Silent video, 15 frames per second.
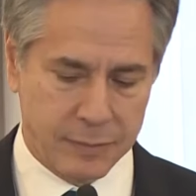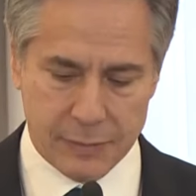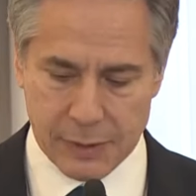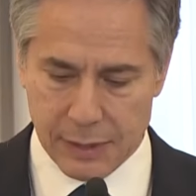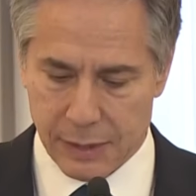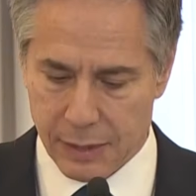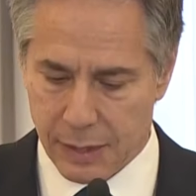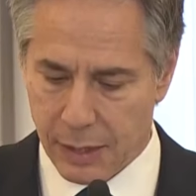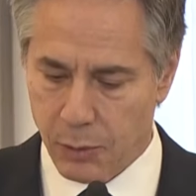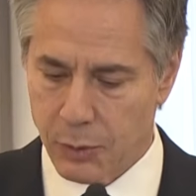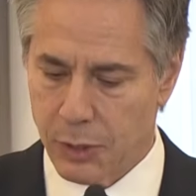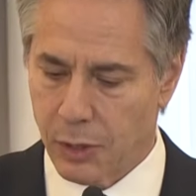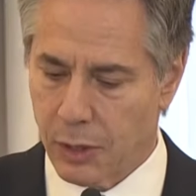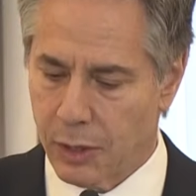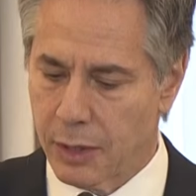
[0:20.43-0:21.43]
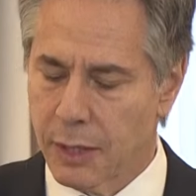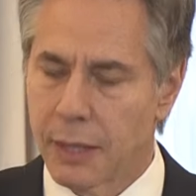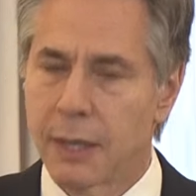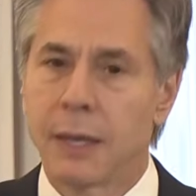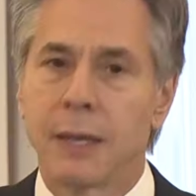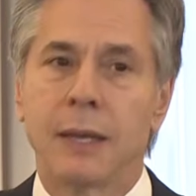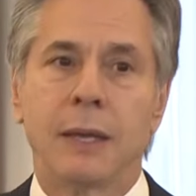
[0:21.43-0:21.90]
and now we are.
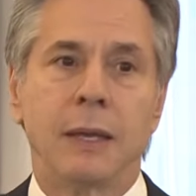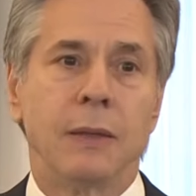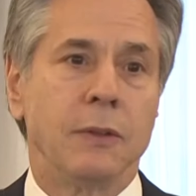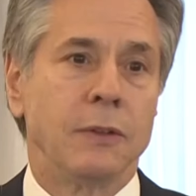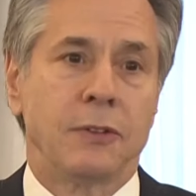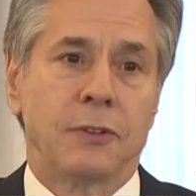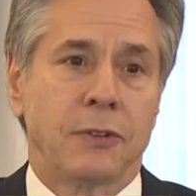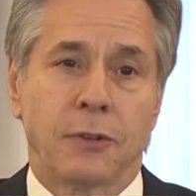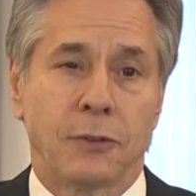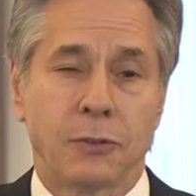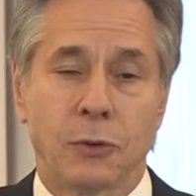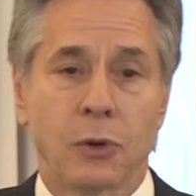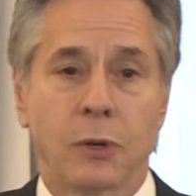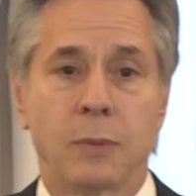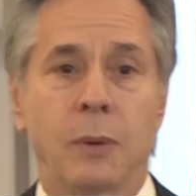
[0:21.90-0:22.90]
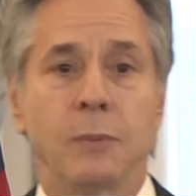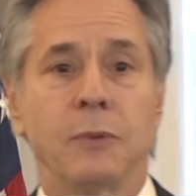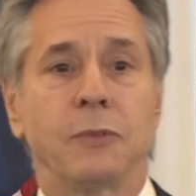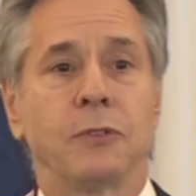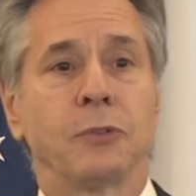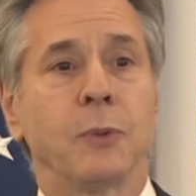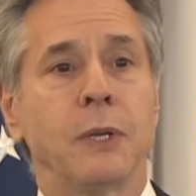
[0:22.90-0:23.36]
This is a historic moment for
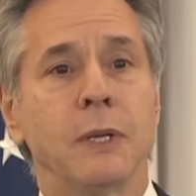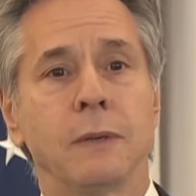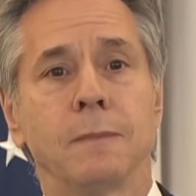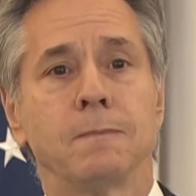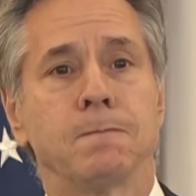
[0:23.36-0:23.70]
Sweden.